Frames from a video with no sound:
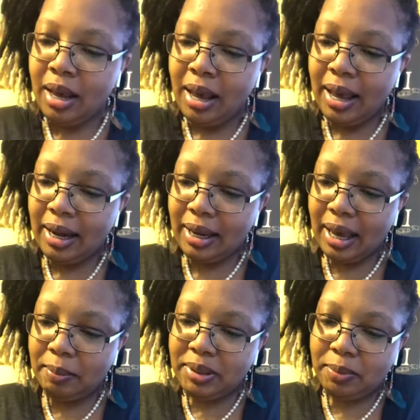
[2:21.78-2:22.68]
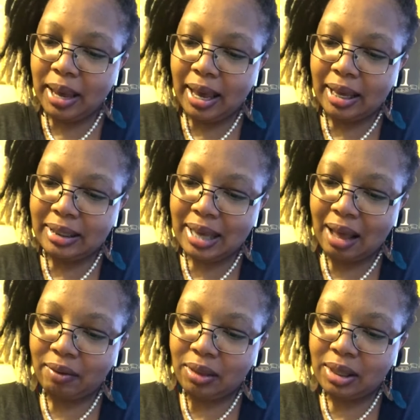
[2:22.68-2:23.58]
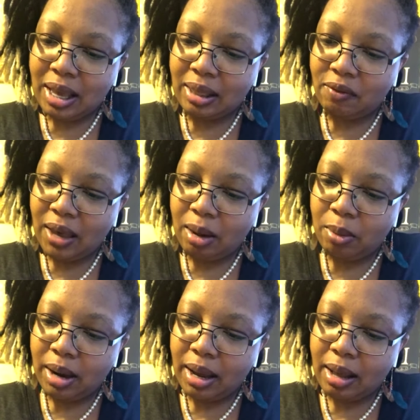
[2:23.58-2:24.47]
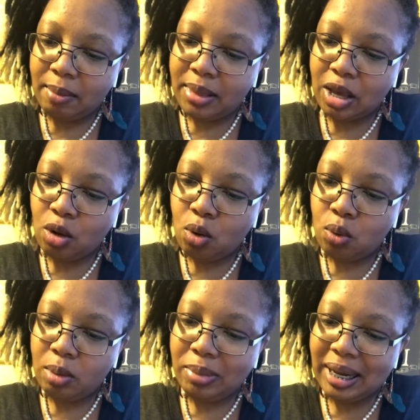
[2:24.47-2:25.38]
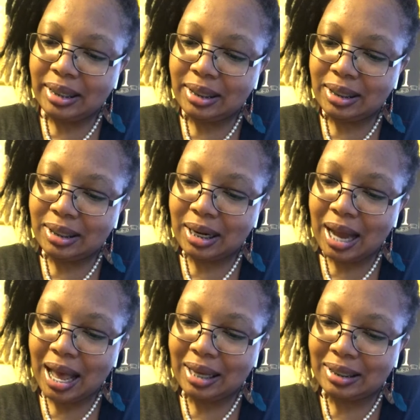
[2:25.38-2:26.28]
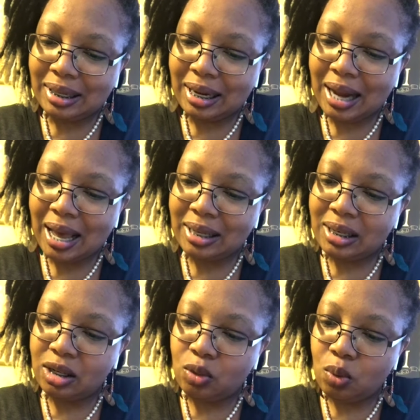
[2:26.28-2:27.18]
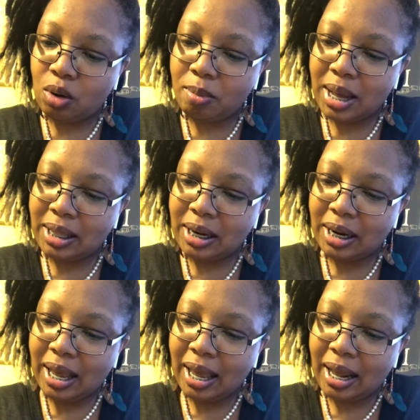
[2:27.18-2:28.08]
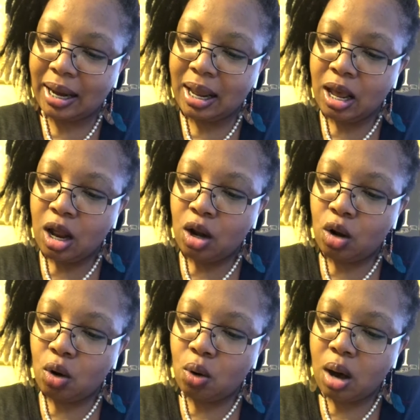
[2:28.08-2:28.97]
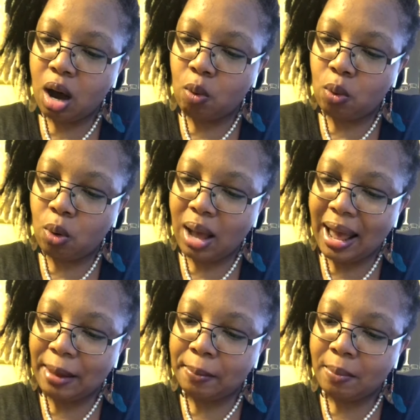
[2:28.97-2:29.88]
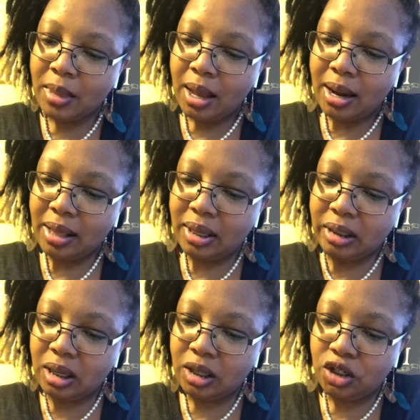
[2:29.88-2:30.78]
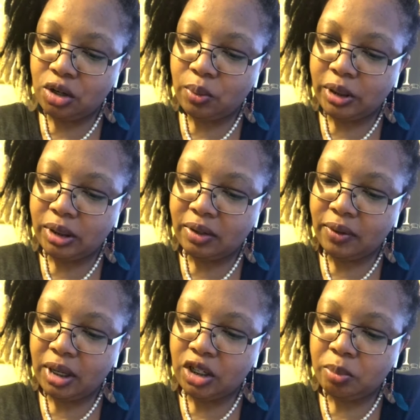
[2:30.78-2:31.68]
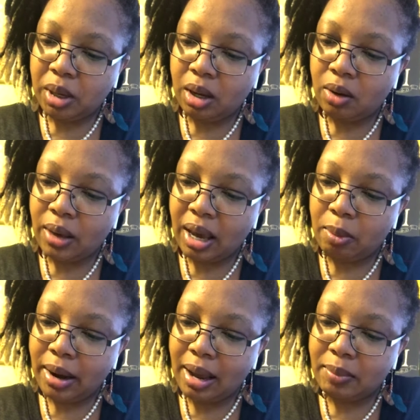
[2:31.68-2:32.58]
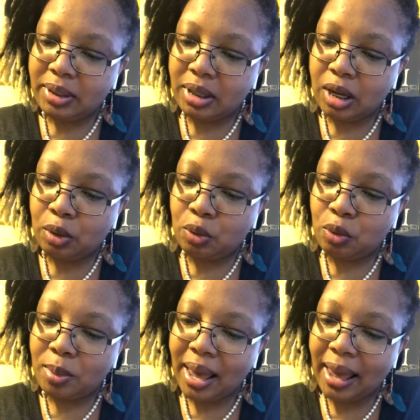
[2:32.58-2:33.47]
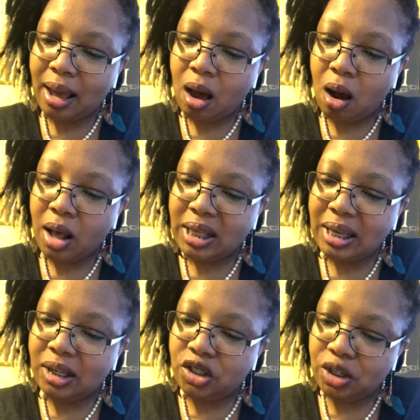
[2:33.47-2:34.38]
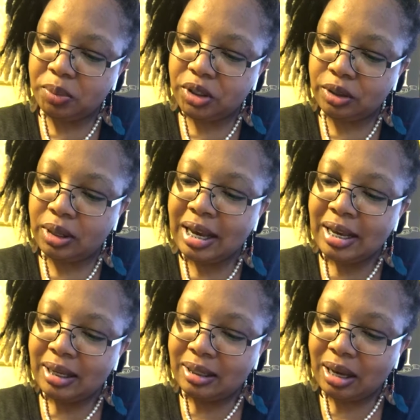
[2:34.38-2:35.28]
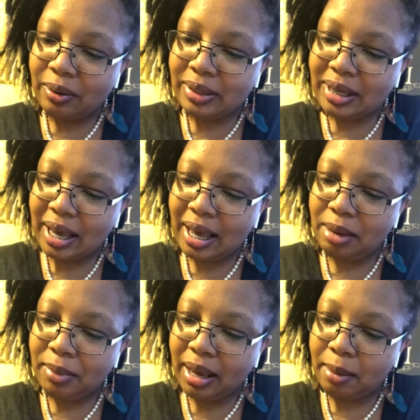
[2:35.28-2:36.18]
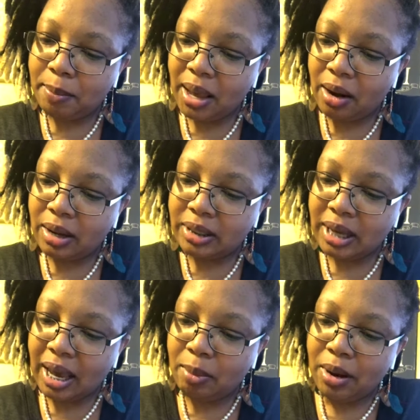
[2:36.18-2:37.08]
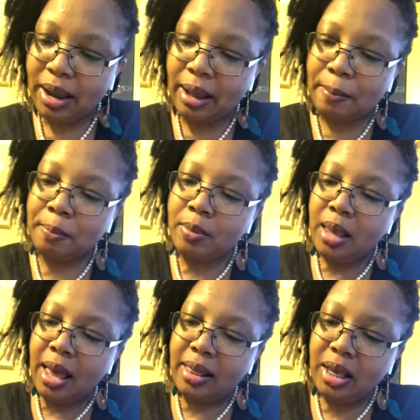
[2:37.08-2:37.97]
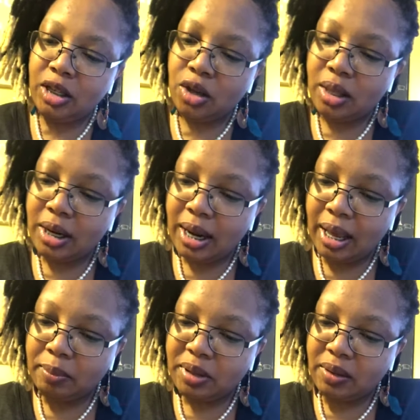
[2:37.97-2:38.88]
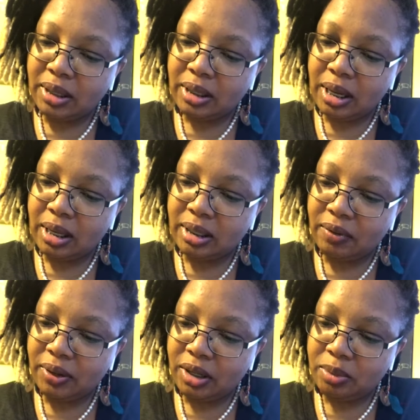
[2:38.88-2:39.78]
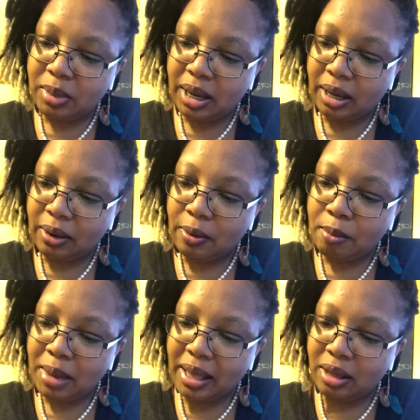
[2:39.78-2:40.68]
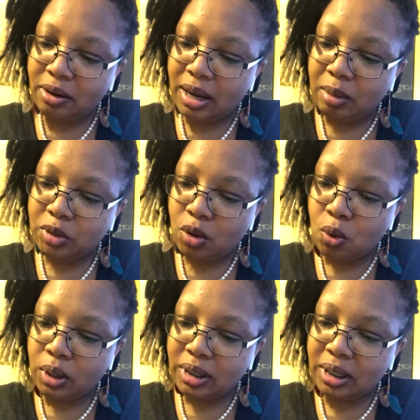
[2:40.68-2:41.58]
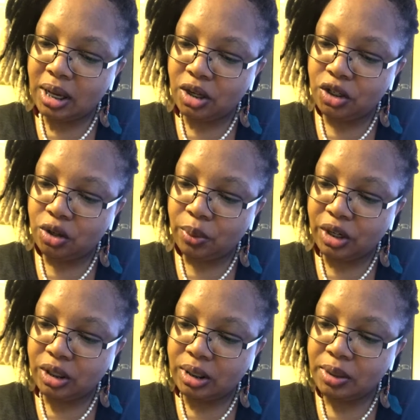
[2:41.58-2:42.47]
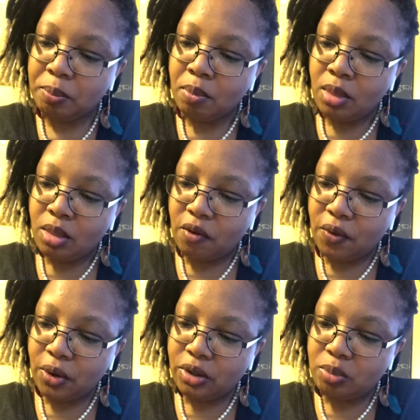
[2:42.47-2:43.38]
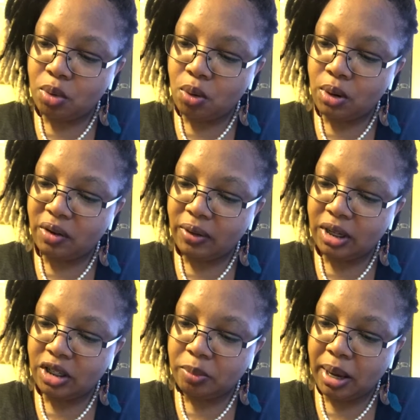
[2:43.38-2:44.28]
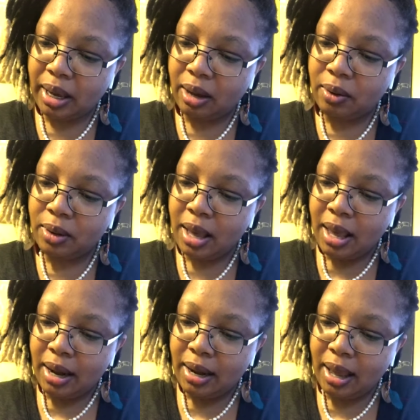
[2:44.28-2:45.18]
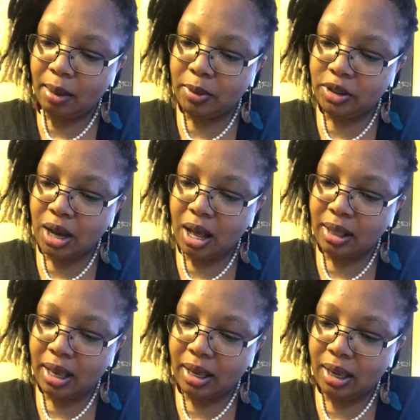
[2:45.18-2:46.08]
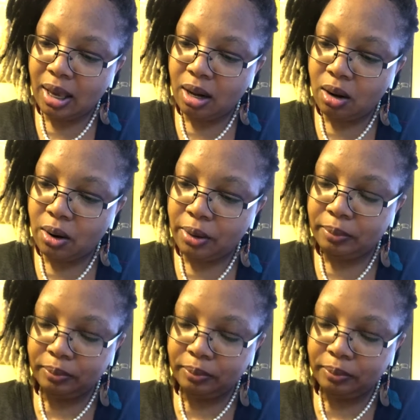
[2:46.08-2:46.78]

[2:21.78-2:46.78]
And it came to pass after the death of Abraham that Yahuwah blessed his son Isaac, and Isaac dwelt by the land Lo Haroi. Now these are the generations of Ishmael, Abraham's son, whom Hagar the Egyptian Sarah's handmaid bare unto Abraham. And these are the names of the sons of Ishmael, by their names according to their generations. The firstborn of Ishmael, Nebajoth and Kedar,